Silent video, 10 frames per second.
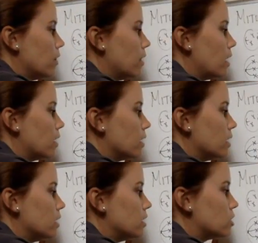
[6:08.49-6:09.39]
Then
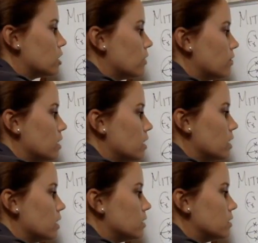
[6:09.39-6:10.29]
each of
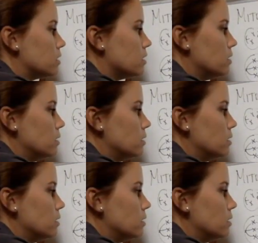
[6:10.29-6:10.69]
these